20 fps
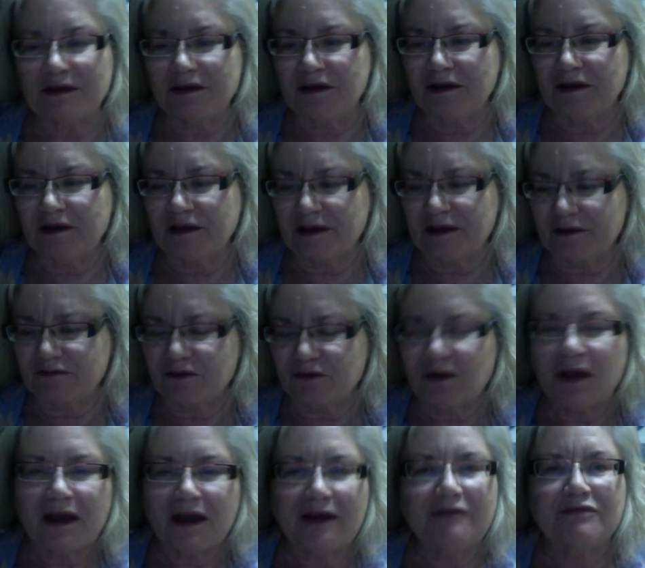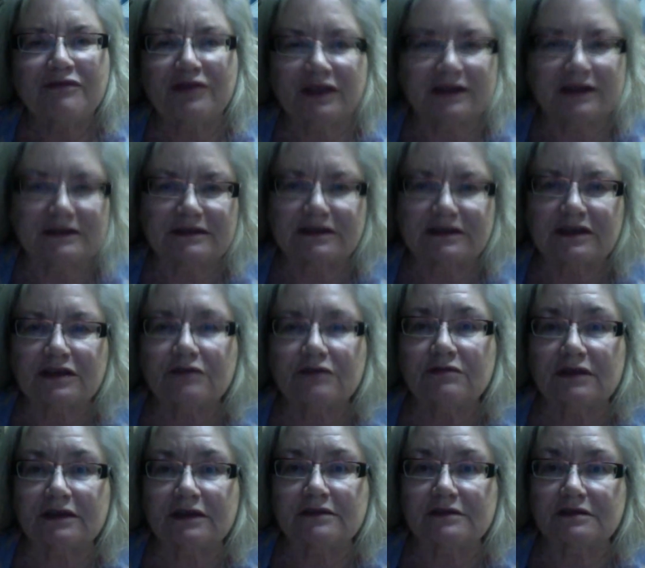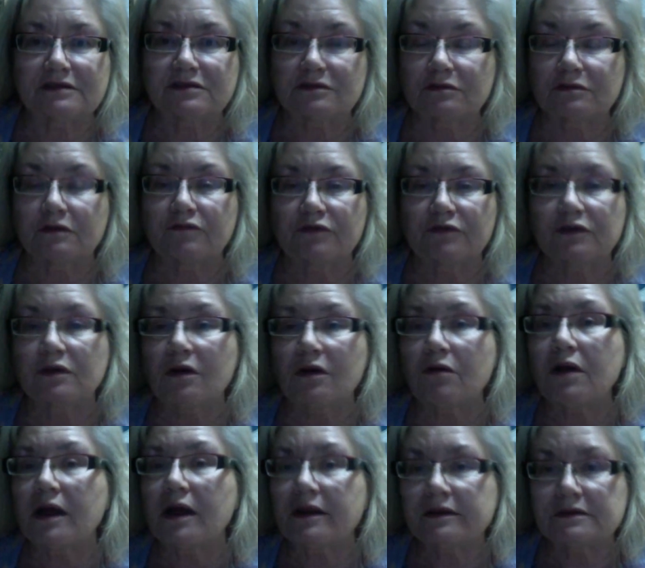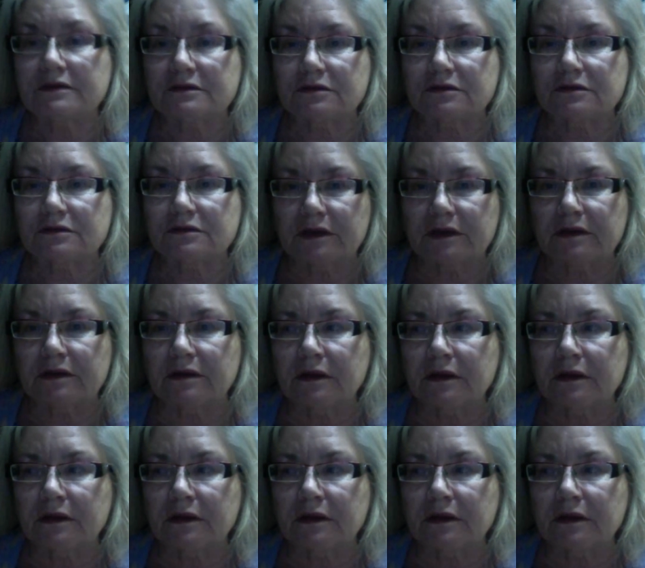If you have things that you need to do, if you go out and do it